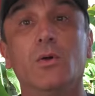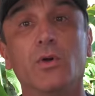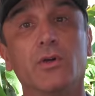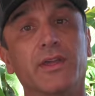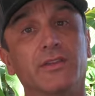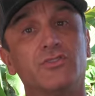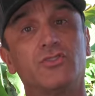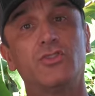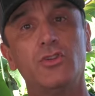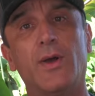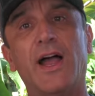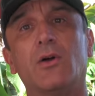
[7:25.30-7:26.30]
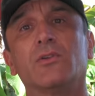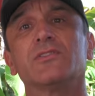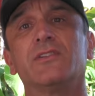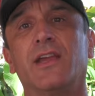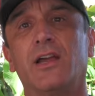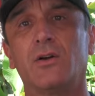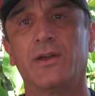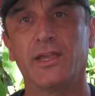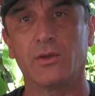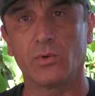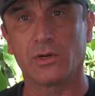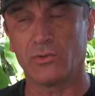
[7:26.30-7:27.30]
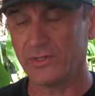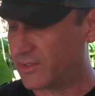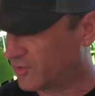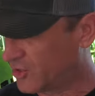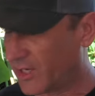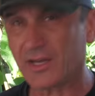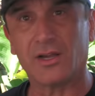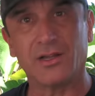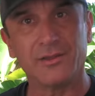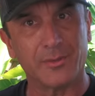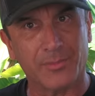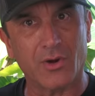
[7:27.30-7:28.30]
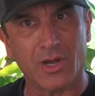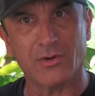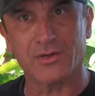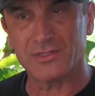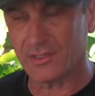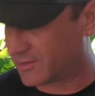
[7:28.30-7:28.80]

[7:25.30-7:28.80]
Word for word: We're at two hours now, and we're going to check on the progress of